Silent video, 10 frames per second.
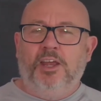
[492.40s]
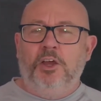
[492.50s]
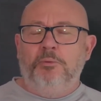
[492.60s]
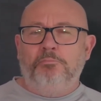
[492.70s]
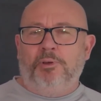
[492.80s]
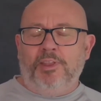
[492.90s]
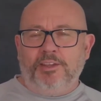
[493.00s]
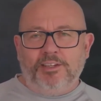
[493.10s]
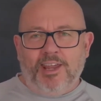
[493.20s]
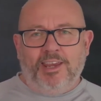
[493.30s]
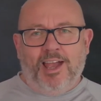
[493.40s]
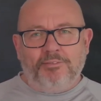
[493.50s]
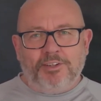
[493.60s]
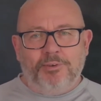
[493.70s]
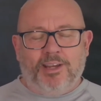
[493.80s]
but at the end of the day, you have
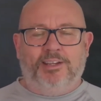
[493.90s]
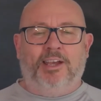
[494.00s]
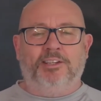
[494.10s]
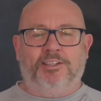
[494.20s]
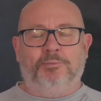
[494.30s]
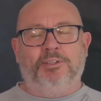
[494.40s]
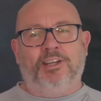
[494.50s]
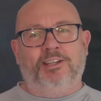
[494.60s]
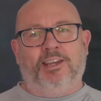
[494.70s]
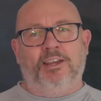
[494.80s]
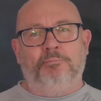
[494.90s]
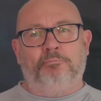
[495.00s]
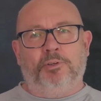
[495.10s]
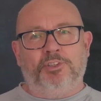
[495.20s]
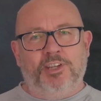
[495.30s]
to recognise that we're dealing in
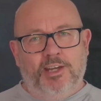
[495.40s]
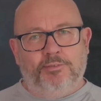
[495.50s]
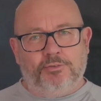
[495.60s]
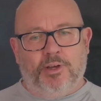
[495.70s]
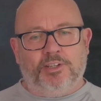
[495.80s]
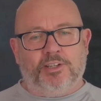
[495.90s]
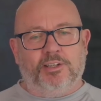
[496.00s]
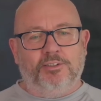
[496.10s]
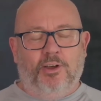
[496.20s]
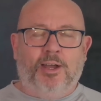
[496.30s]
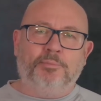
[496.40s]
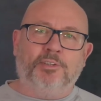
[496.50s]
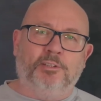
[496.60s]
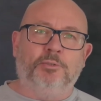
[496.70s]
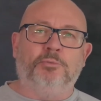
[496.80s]
perceived risk, not
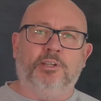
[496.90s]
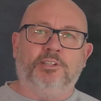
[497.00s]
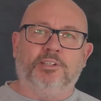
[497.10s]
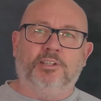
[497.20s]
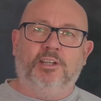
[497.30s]
absolute risk.